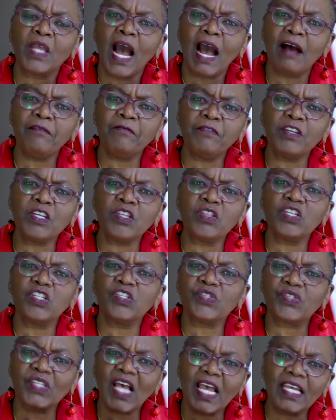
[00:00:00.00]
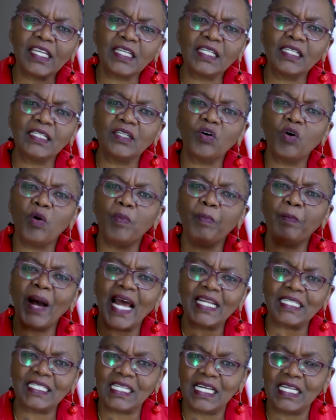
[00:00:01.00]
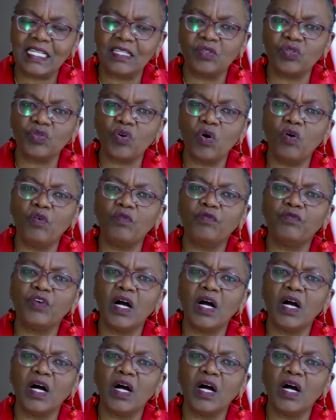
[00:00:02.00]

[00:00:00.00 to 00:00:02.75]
having these cyclical patterns of